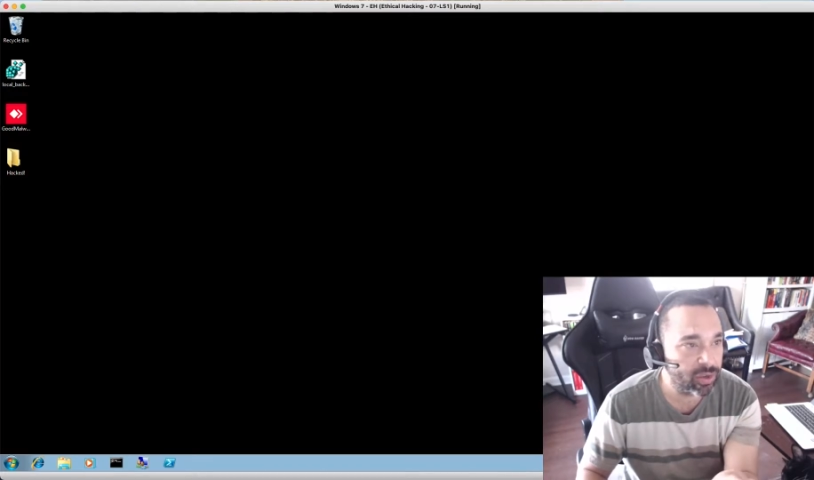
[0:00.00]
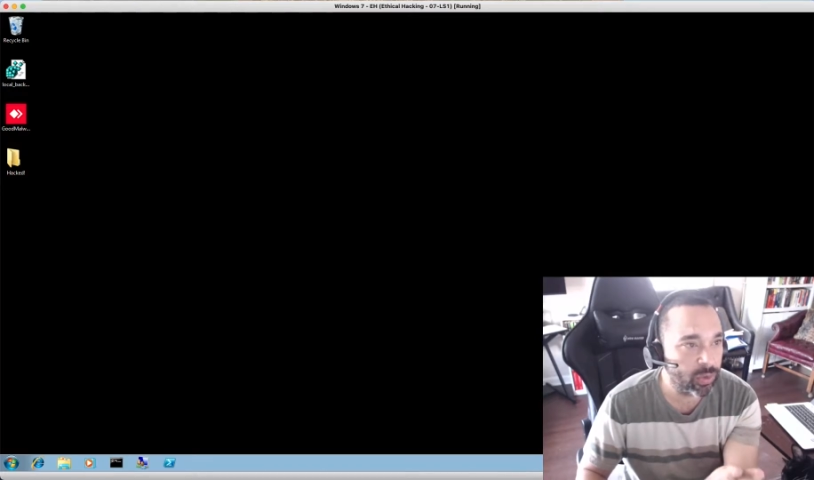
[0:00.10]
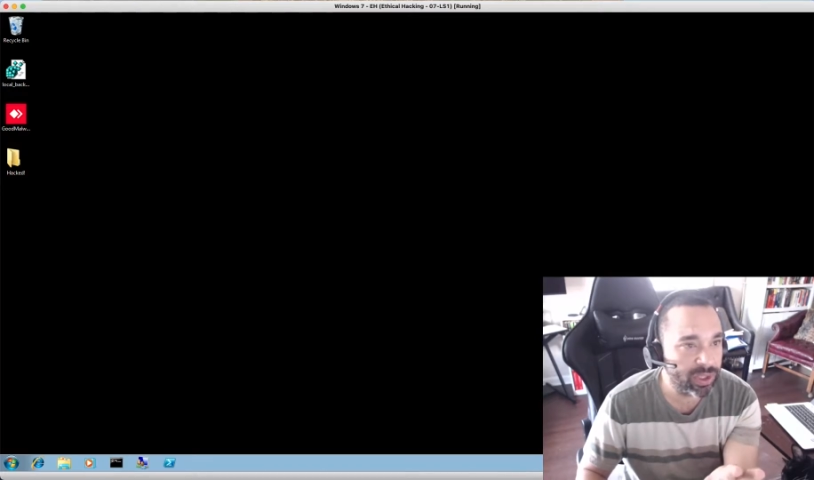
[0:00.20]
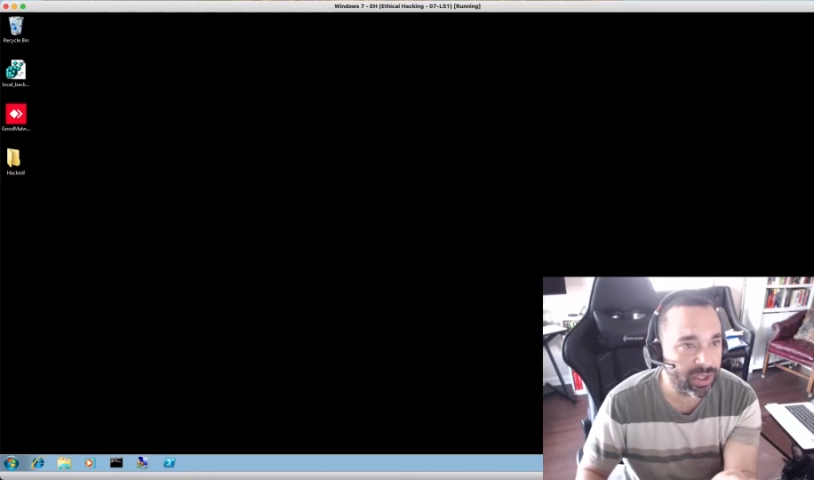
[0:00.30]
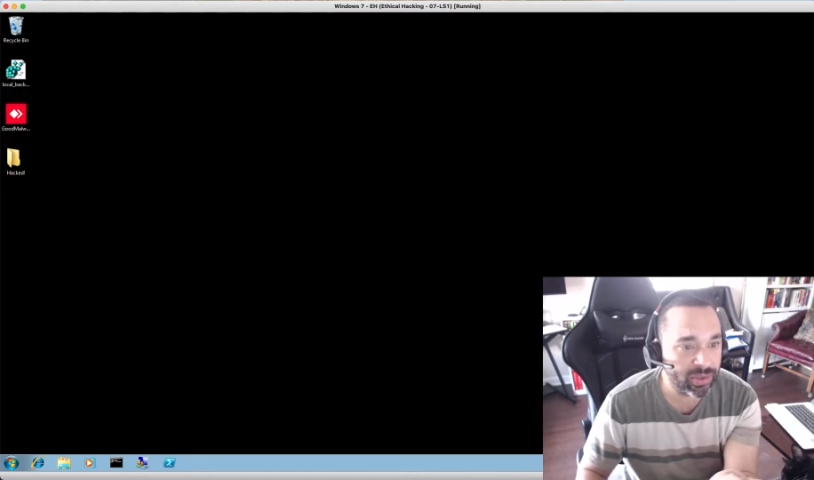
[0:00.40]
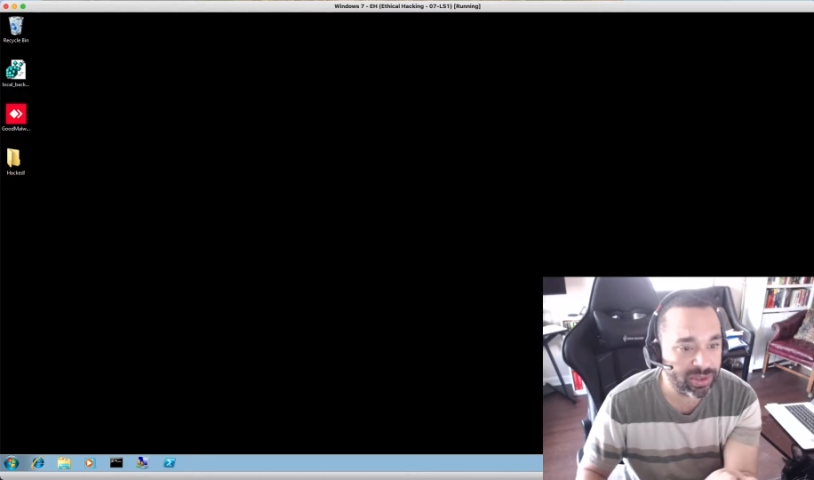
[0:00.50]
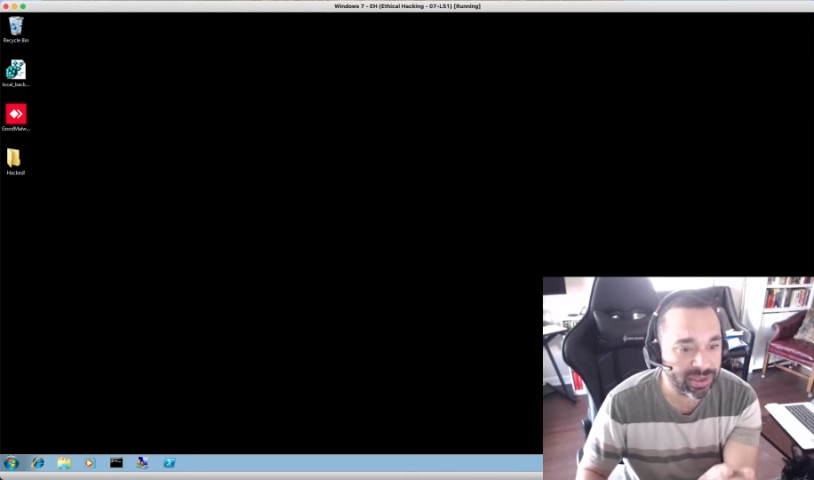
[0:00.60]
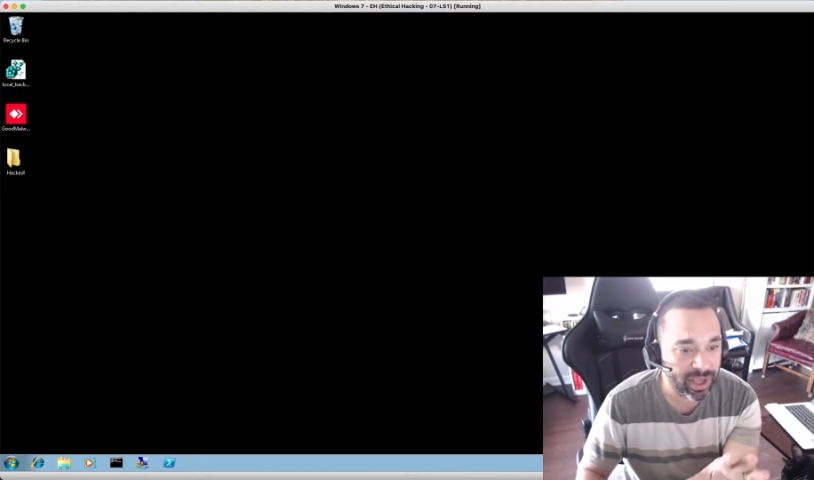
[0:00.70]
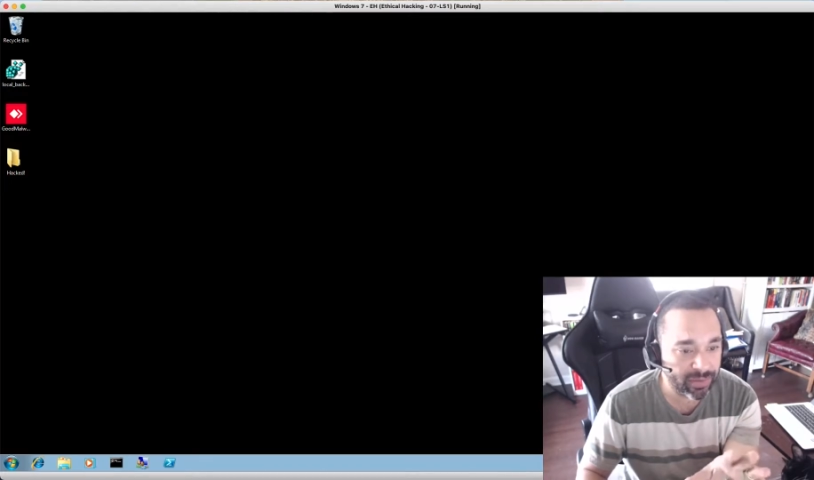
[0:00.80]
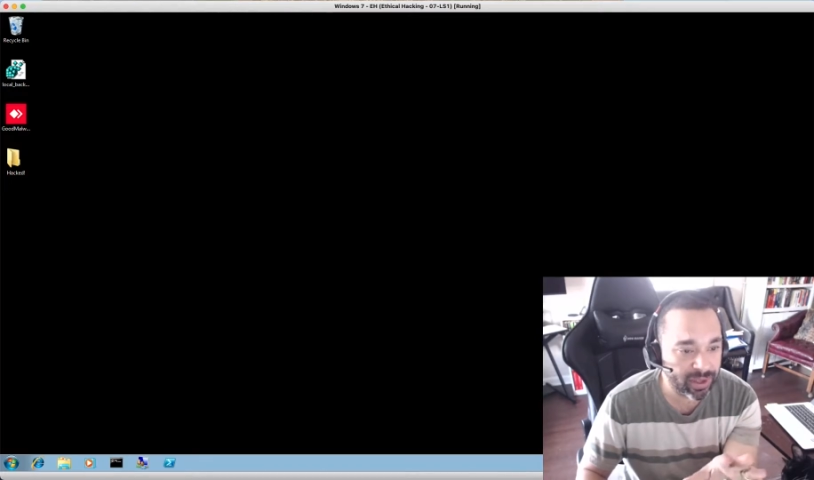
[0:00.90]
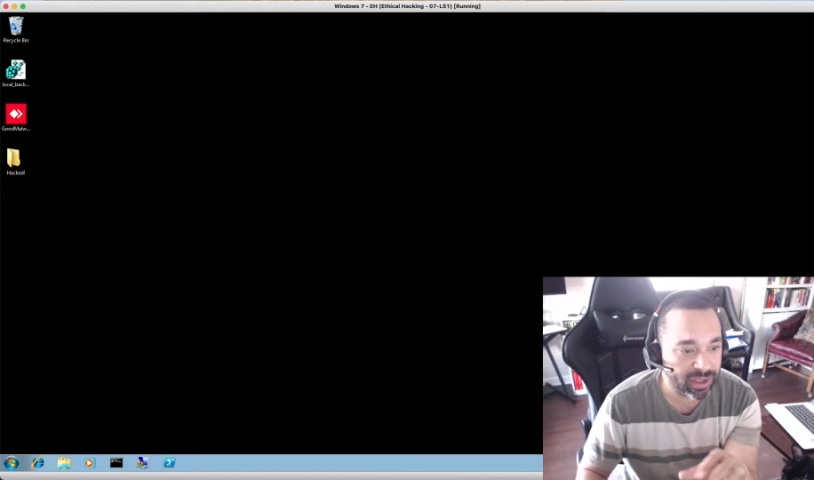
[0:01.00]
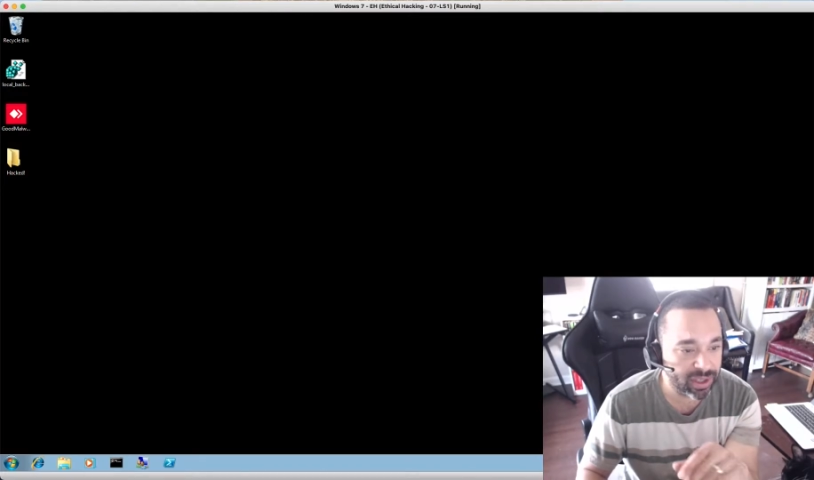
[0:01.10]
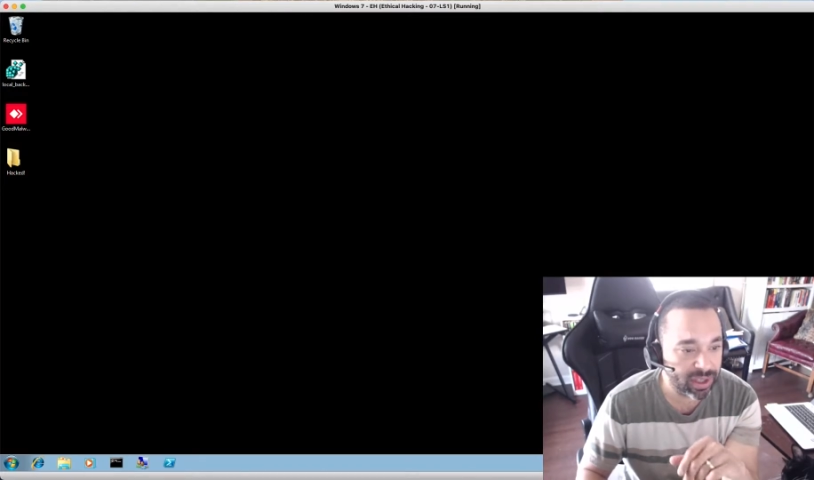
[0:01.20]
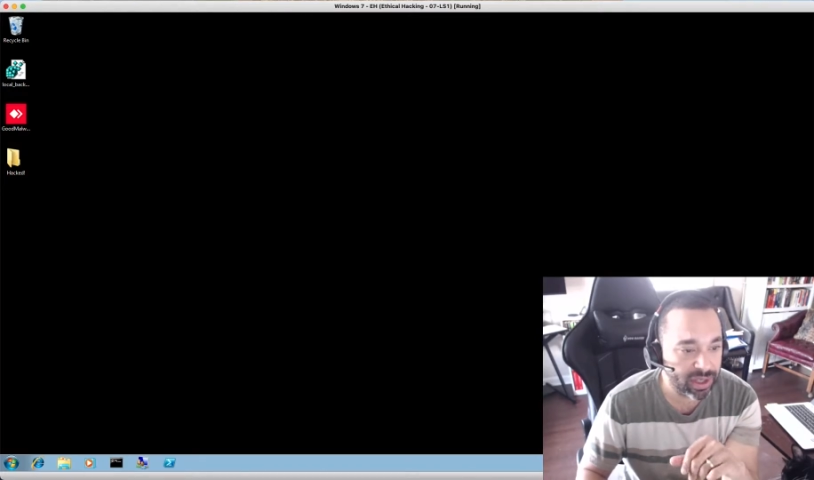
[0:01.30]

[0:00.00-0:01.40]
Windows 7